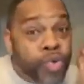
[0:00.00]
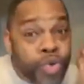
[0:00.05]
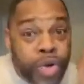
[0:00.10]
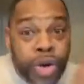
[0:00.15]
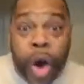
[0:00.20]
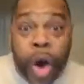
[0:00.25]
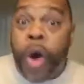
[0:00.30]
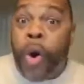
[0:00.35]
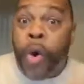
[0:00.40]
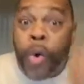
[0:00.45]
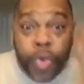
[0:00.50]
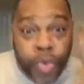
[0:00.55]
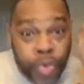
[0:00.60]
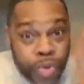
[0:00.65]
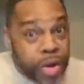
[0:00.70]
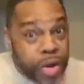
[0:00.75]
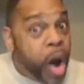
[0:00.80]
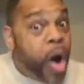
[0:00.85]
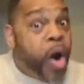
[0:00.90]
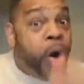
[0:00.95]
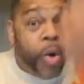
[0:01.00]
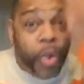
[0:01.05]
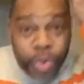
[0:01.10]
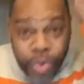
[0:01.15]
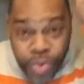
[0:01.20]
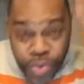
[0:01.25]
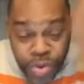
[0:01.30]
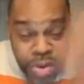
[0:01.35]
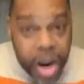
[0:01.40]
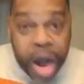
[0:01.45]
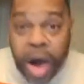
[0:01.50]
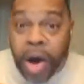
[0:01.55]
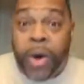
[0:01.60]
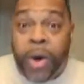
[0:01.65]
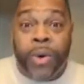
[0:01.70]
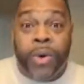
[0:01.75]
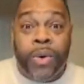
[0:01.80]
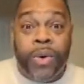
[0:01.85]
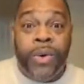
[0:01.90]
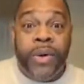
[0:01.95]
no, no,
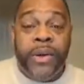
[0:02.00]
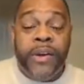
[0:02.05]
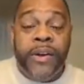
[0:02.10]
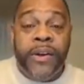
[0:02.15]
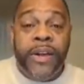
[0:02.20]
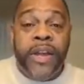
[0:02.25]
no.